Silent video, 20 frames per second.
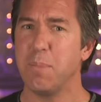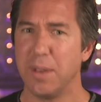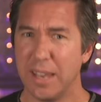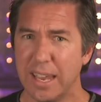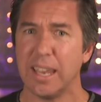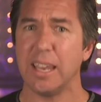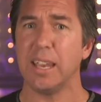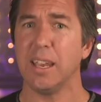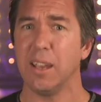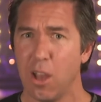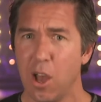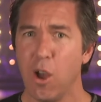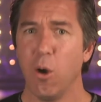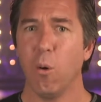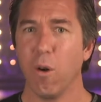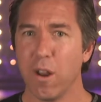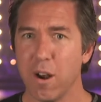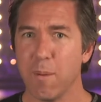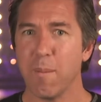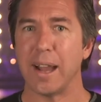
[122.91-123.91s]
be
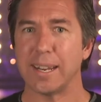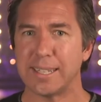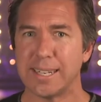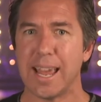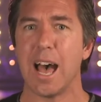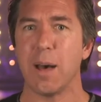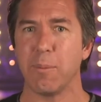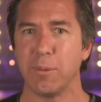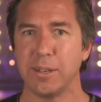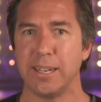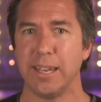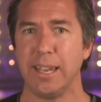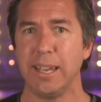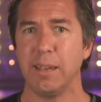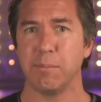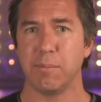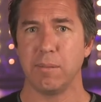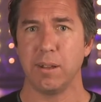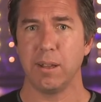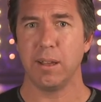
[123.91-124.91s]
one of my
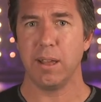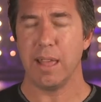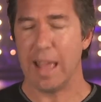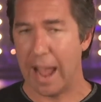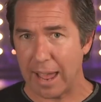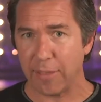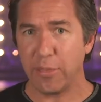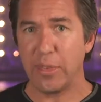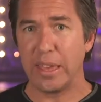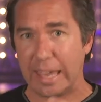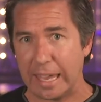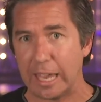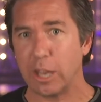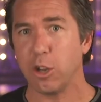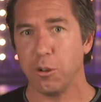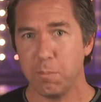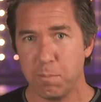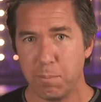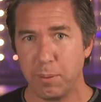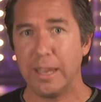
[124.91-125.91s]
Talmudim. I think he
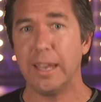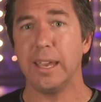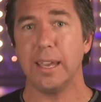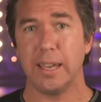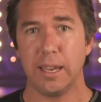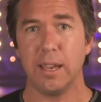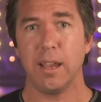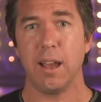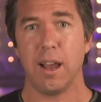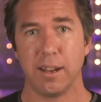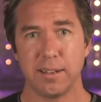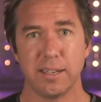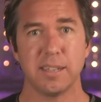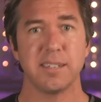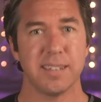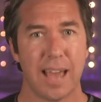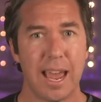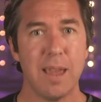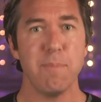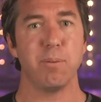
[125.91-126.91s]
could be a
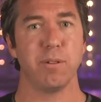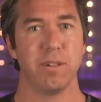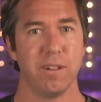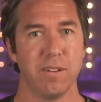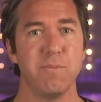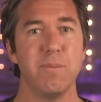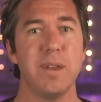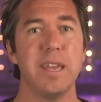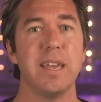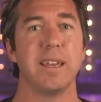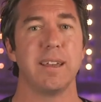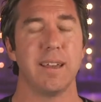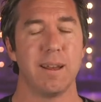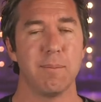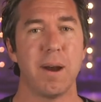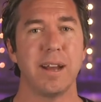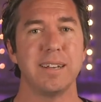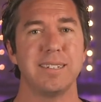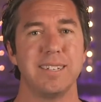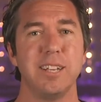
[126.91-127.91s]
disciple of me and
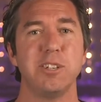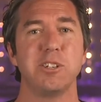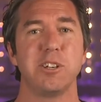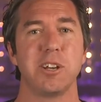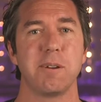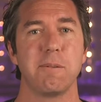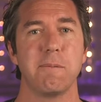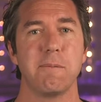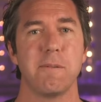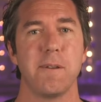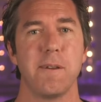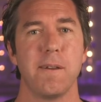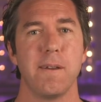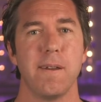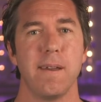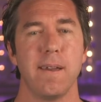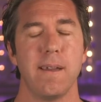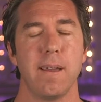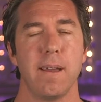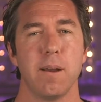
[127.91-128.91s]
my teaching.
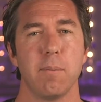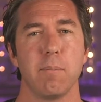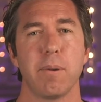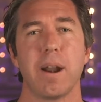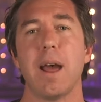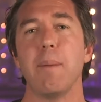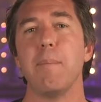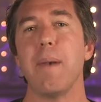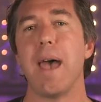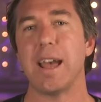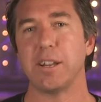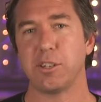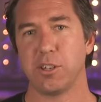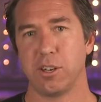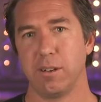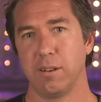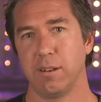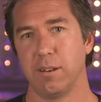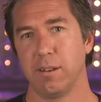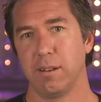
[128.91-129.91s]
But I
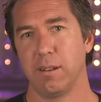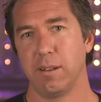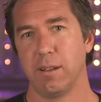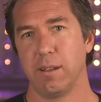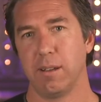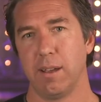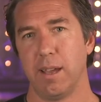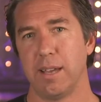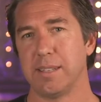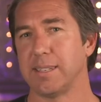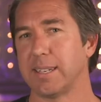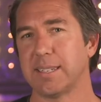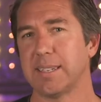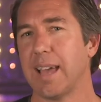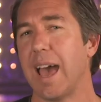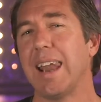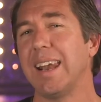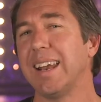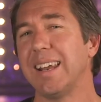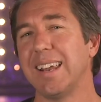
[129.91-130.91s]
imagine, as
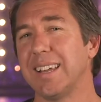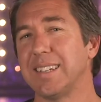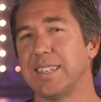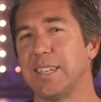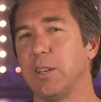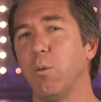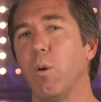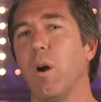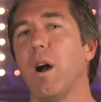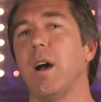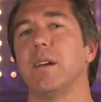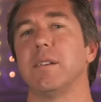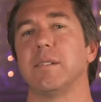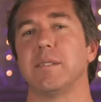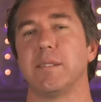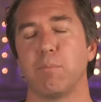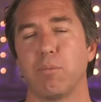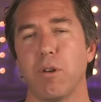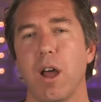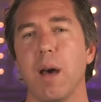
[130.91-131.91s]
excited as he was,
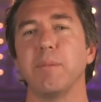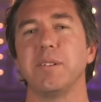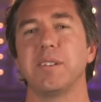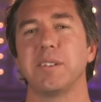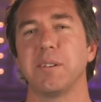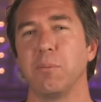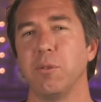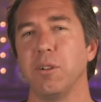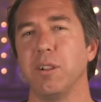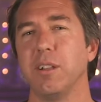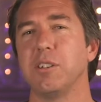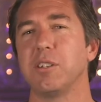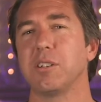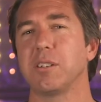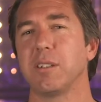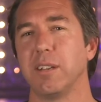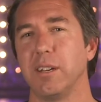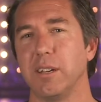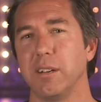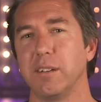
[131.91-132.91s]
that probably some
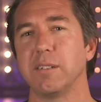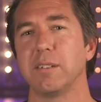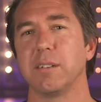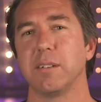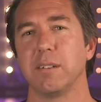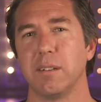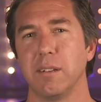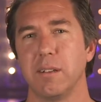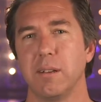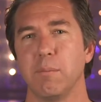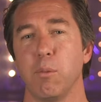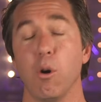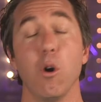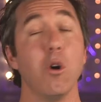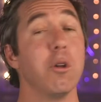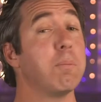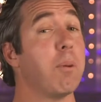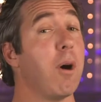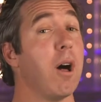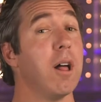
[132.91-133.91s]
religious leaders
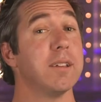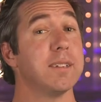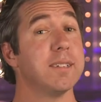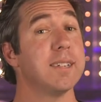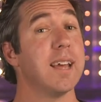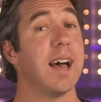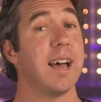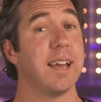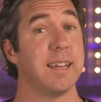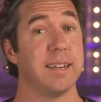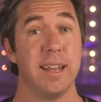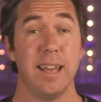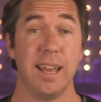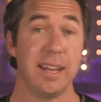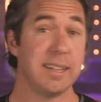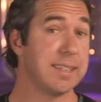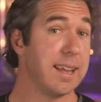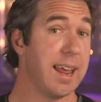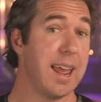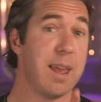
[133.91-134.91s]
pulled Paul aside
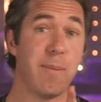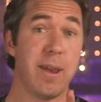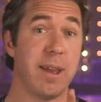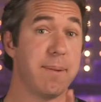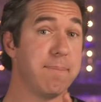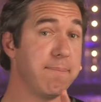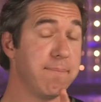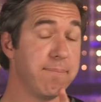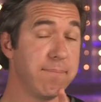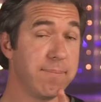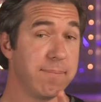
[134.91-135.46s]
and said, hey man,